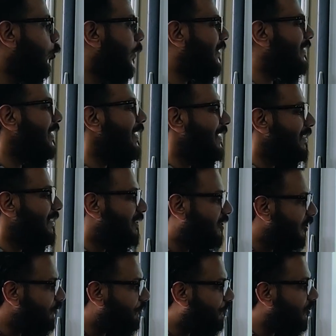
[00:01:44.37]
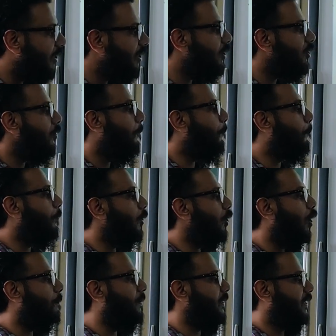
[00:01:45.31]
with different
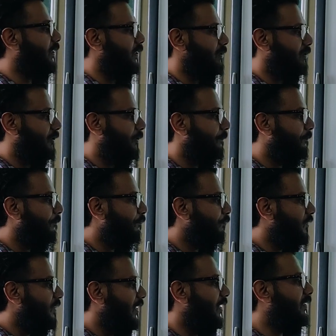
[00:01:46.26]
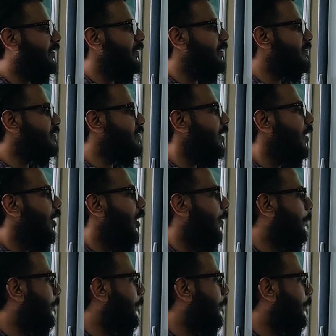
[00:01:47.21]
properties. It is a